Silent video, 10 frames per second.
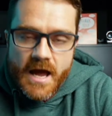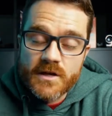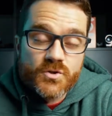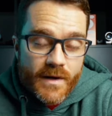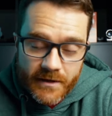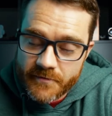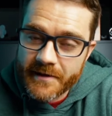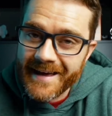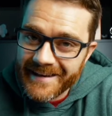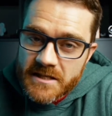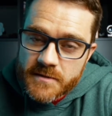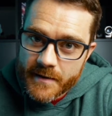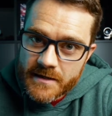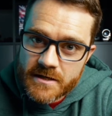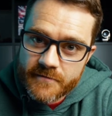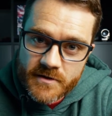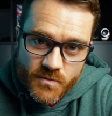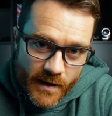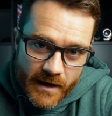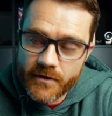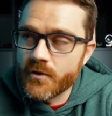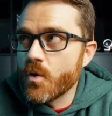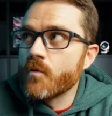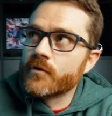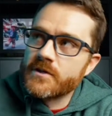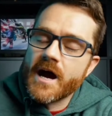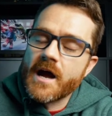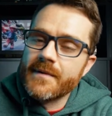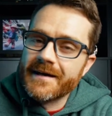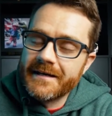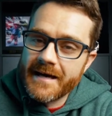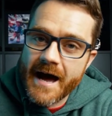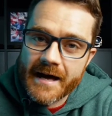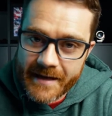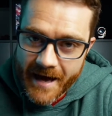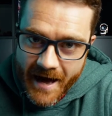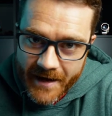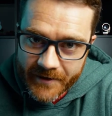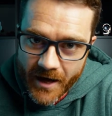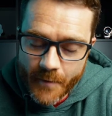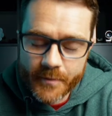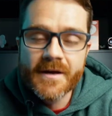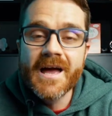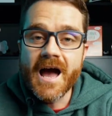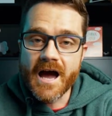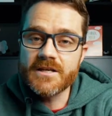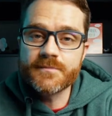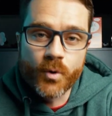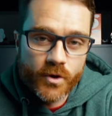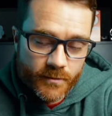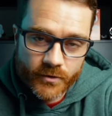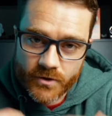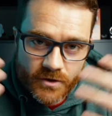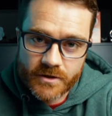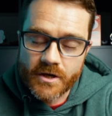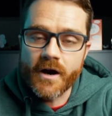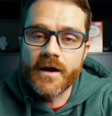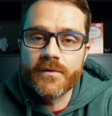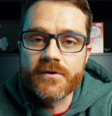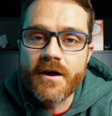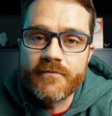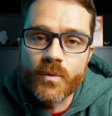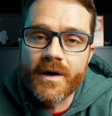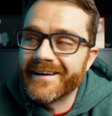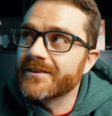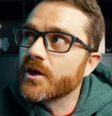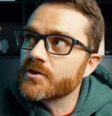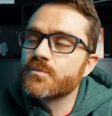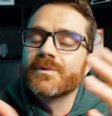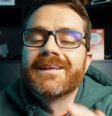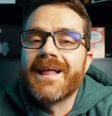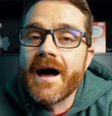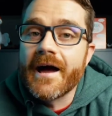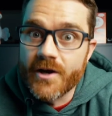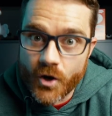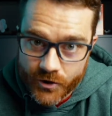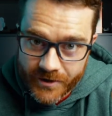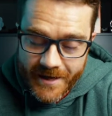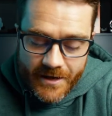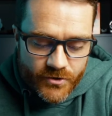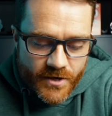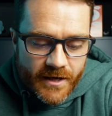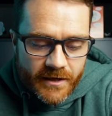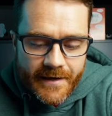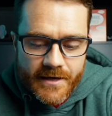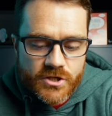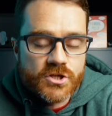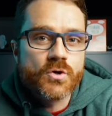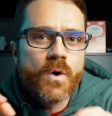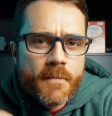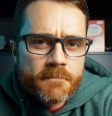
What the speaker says: It's relatively inexpensive as well, although over time it can add up. And it's portable. You can carry it with you everywhere, and it doesn't rely on an internet connection. So